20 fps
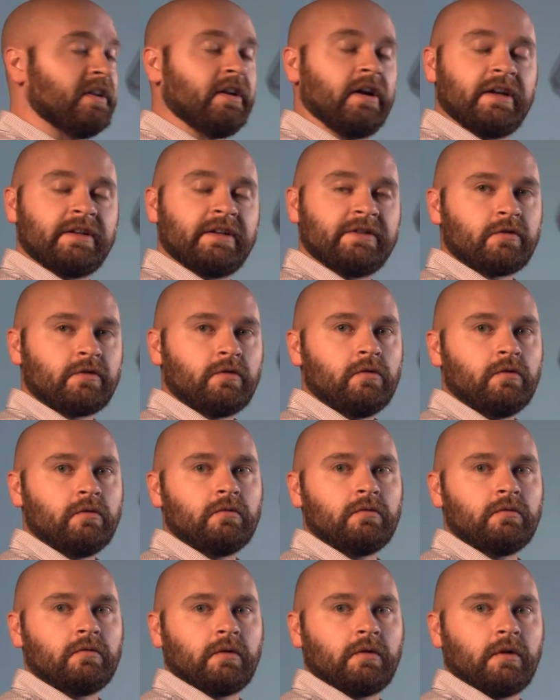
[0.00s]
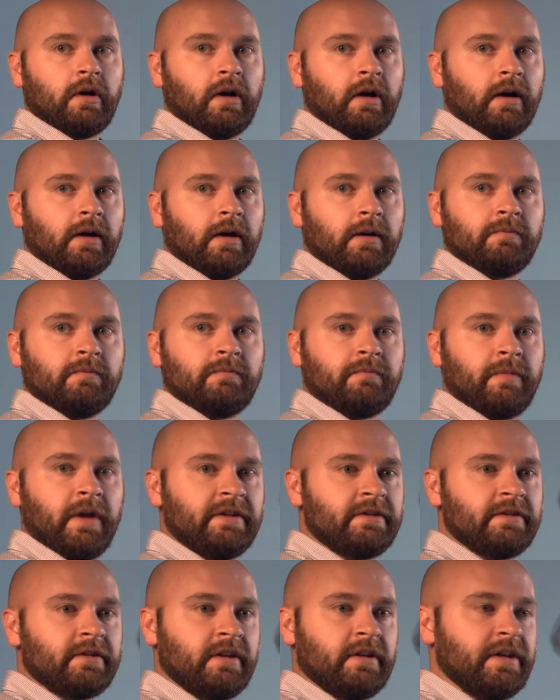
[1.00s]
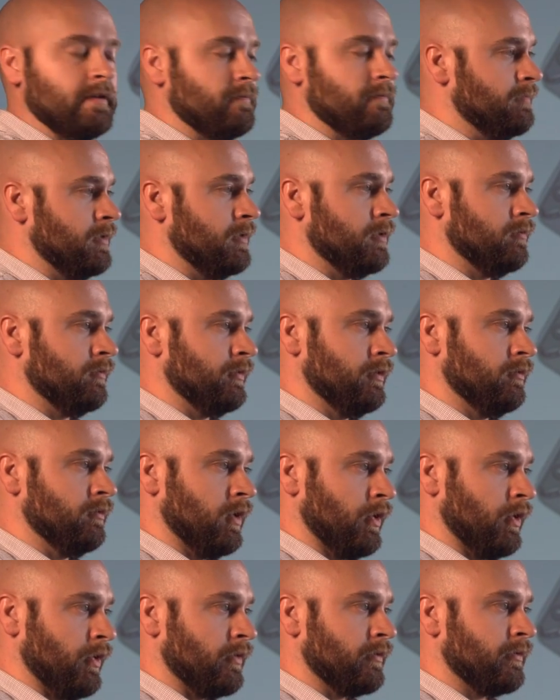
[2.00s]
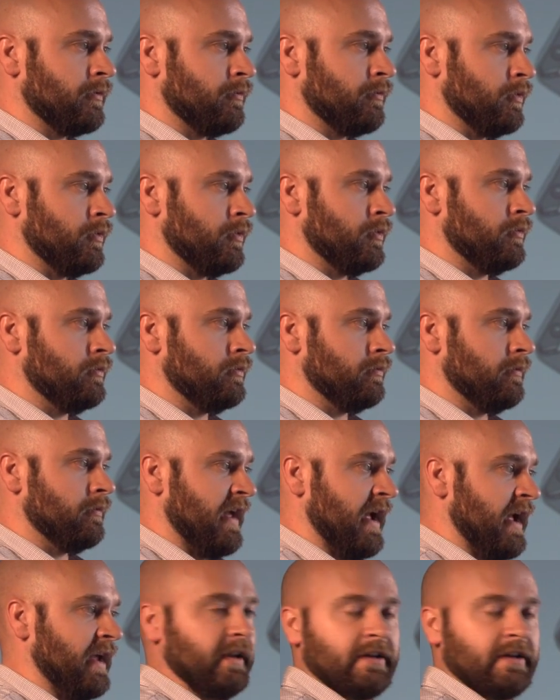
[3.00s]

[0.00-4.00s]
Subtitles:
high school. Basically, you learn through that